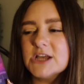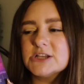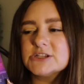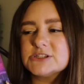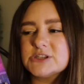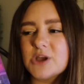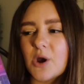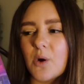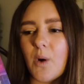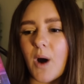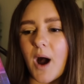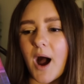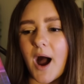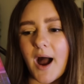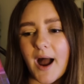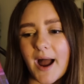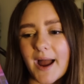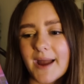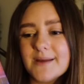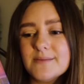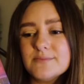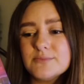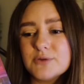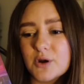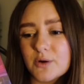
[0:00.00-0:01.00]
So
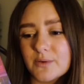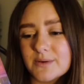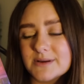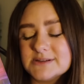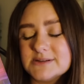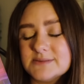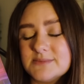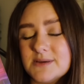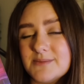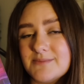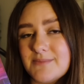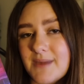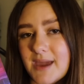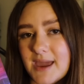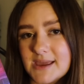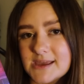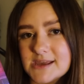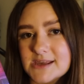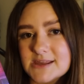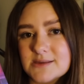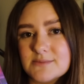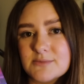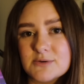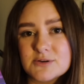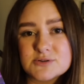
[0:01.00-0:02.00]
I'm going to be
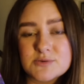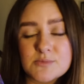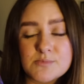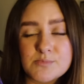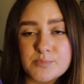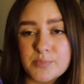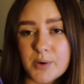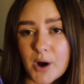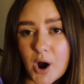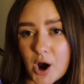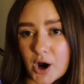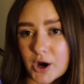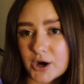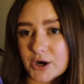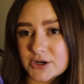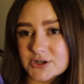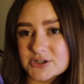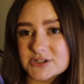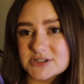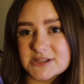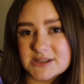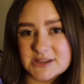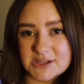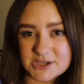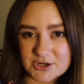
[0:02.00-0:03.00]
making the most
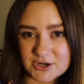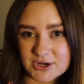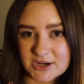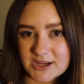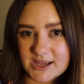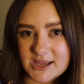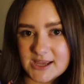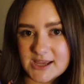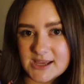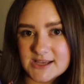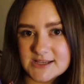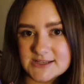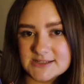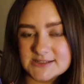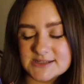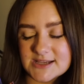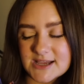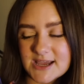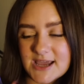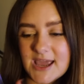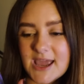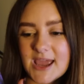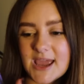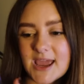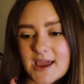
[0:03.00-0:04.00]
bonkers theories
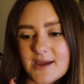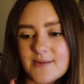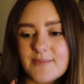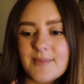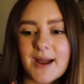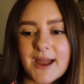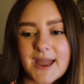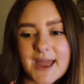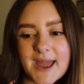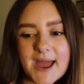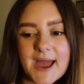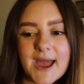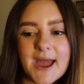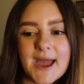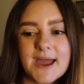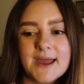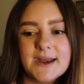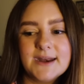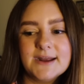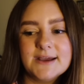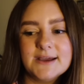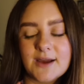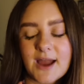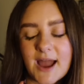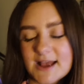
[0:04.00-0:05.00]
in my
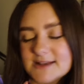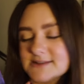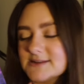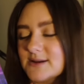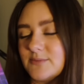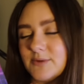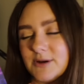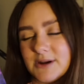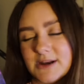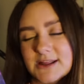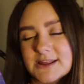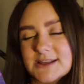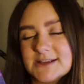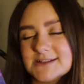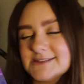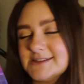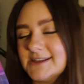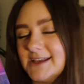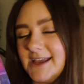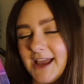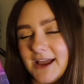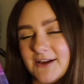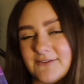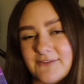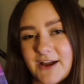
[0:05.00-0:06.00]
head as I'm reading this,
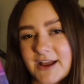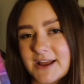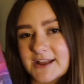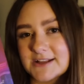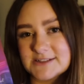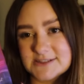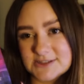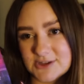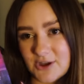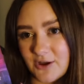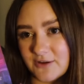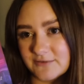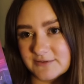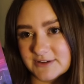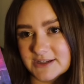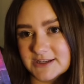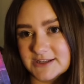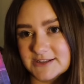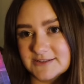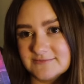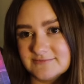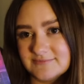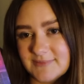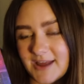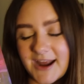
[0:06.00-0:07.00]
seeing if I can solve
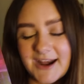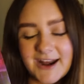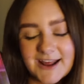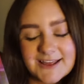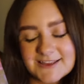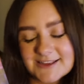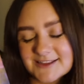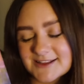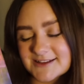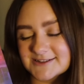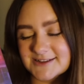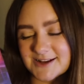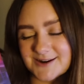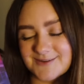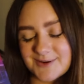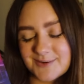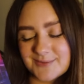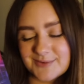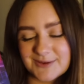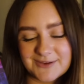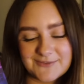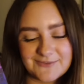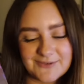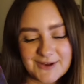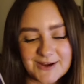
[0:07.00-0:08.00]
it. And I think that's gonna be
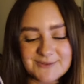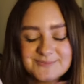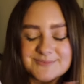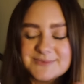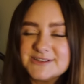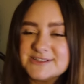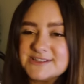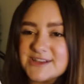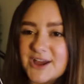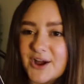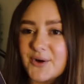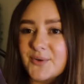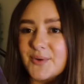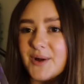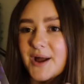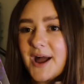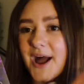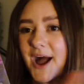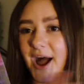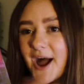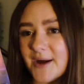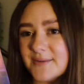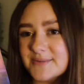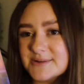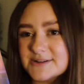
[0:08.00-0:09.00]
really fun. So
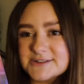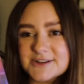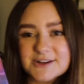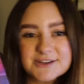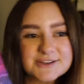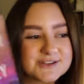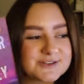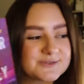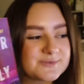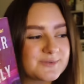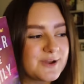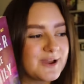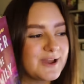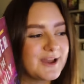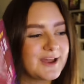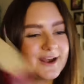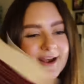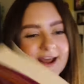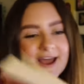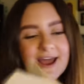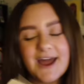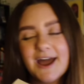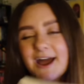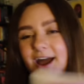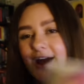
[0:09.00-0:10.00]
I'm gonna start this one,
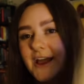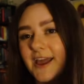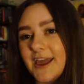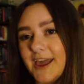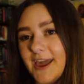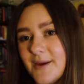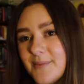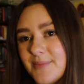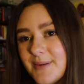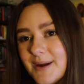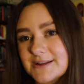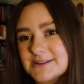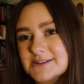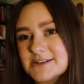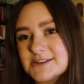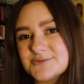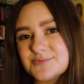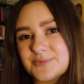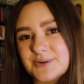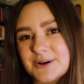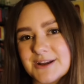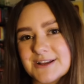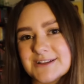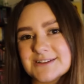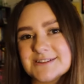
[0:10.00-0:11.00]
get back to
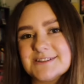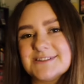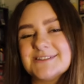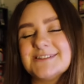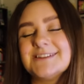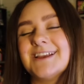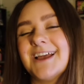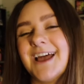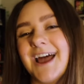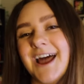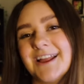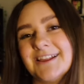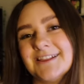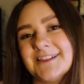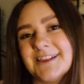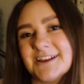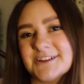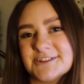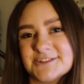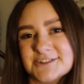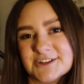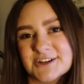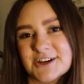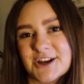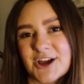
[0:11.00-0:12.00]
sprints, and
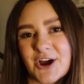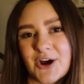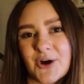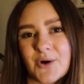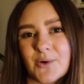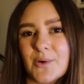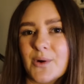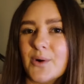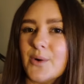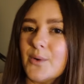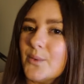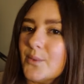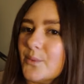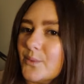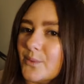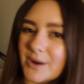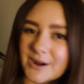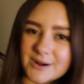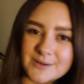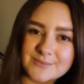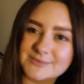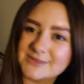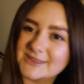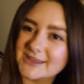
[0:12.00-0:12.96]
let you know what I'm